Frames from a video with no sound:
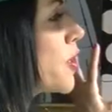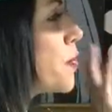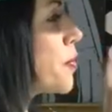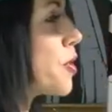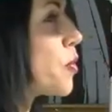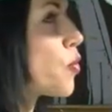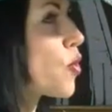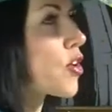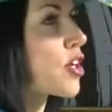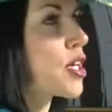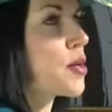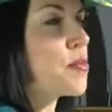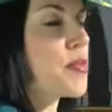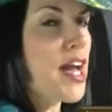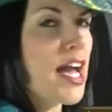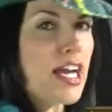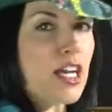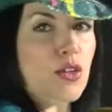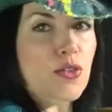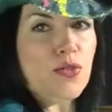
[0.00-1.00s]
be working
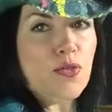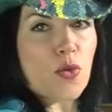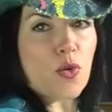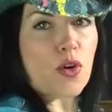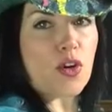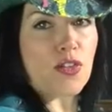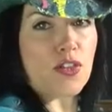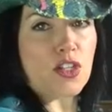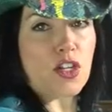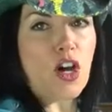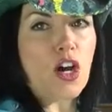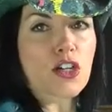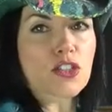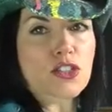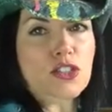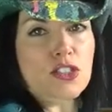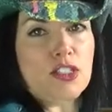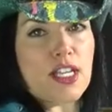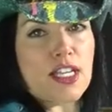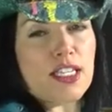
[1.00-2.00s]
back and forth and
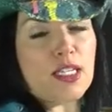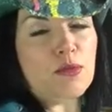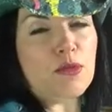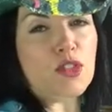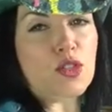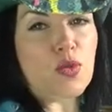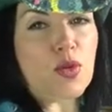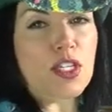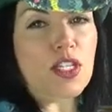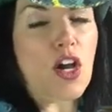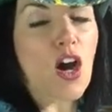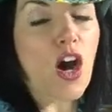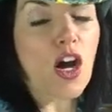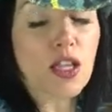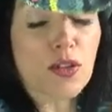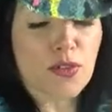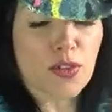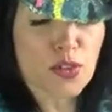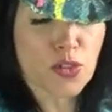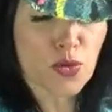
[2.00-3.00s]
alternating between all
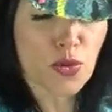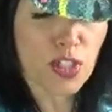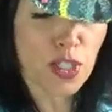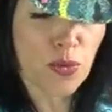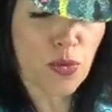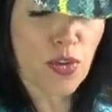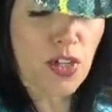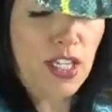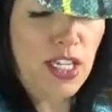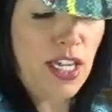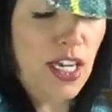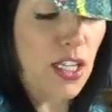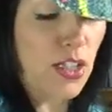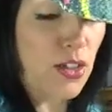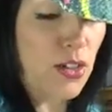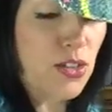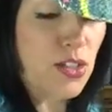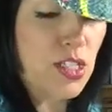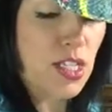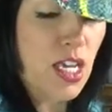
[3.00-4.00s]
of those really pretty
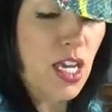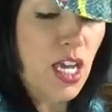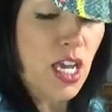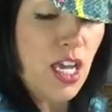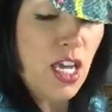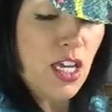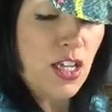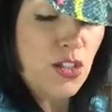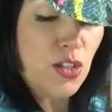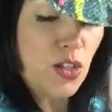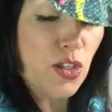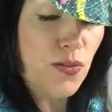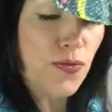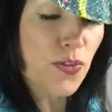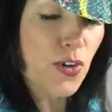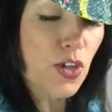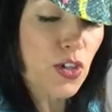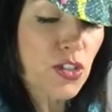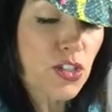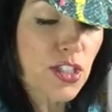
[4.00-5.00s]
colors. So the
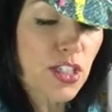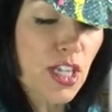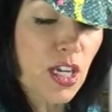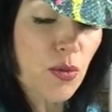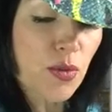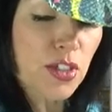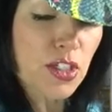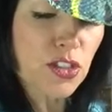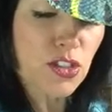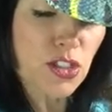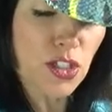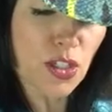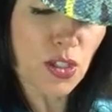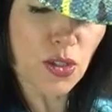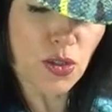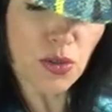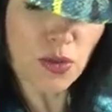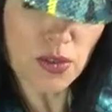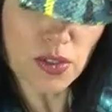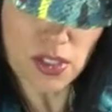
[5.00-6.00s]
first thing I want to
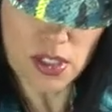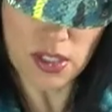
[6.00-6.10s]
do,